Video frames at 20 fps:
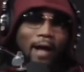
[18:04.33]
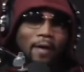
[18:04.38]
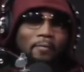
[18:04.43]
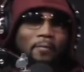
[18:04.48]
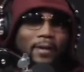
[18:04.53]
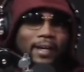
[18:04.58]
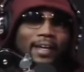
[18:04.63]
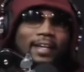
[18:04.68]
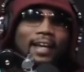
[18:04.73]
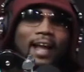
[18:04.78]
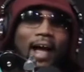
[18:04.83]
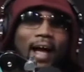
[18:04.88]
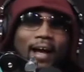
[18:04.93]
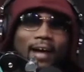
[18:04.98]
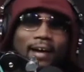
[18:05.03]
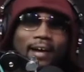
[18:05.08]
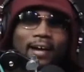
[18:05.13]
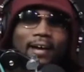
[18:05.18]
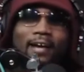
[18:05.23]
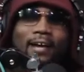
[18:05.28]
Wait a
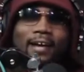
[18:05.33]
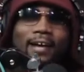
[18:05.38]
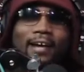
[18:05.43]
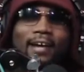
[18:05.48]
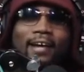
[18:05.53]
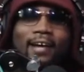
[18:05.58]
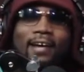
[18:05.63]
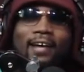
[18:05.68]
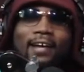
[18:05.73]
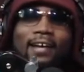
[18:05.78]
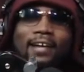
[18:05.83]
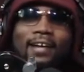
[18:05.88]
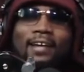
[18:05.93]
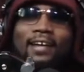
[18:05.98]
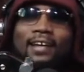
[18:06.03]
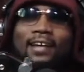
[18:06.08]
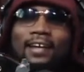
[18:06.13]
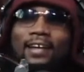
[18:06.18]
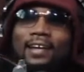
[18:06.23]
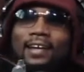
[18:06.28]
minute. But you've been in the
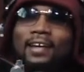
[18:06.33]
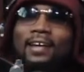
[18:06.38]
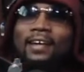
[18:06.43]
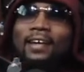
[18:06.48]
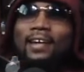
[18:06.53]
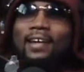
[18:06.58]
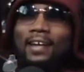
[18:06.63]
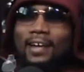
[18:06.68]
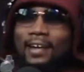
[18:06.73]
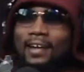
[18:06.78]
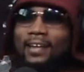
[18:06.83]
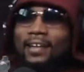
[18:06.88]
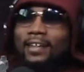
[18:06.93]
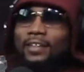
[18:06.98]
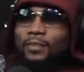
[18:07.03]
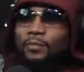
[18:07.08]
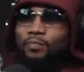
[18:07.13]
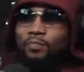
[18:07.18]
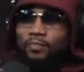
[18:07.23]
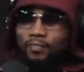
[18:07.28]
industry for 3
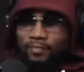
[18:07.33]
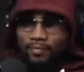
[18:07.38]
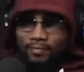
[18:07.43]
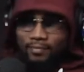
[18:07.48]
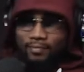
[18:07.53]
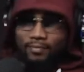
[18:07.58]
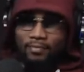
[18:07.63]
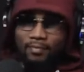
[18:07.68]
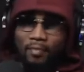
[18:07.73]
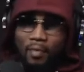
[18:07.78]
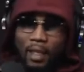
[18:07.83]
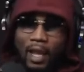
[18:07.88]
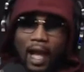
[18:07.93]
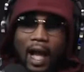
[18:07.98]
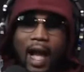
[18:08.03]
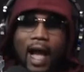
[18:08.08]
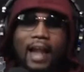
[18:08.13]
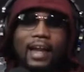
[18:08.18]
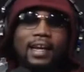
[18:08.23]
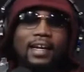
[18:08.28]
years. You've been
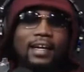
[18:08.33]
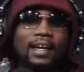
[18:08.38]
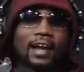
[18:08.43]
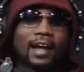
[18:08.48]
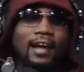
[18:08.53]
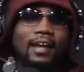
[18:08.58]
designing